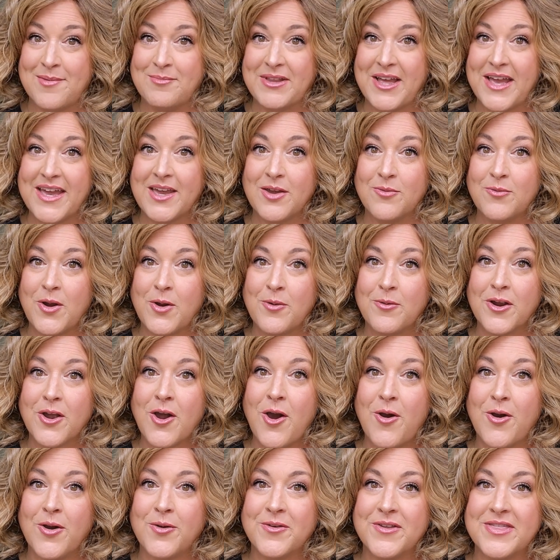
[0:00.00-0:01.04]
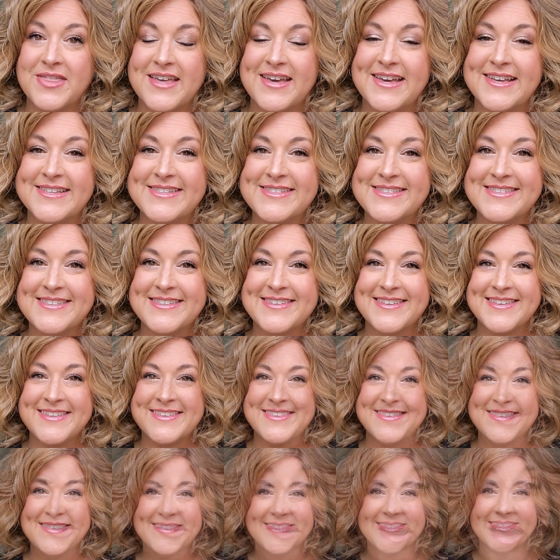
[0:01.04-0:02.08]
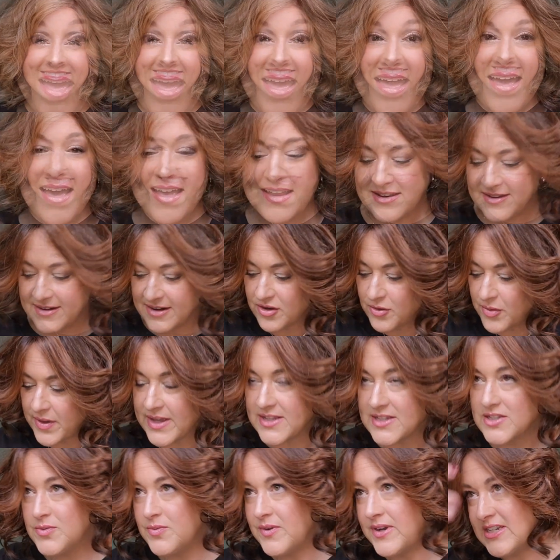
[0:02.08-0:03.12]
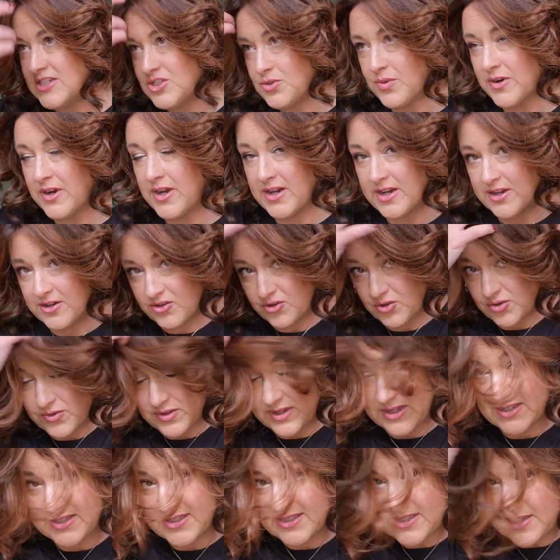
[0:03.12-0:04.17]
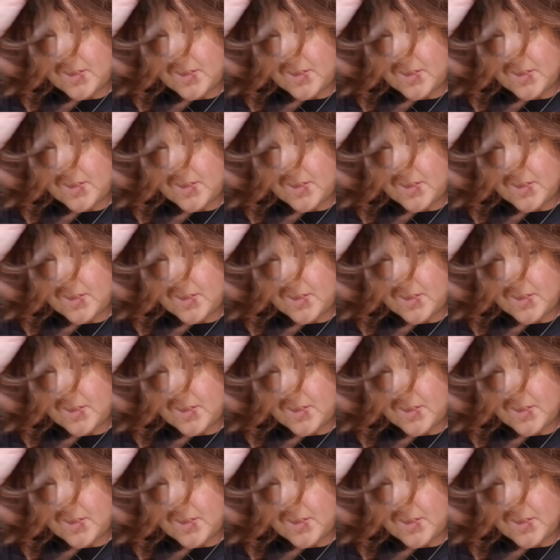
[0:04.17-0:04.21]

I'm liking where we're going with this. Okay, I did a quick switch. We're gonna do a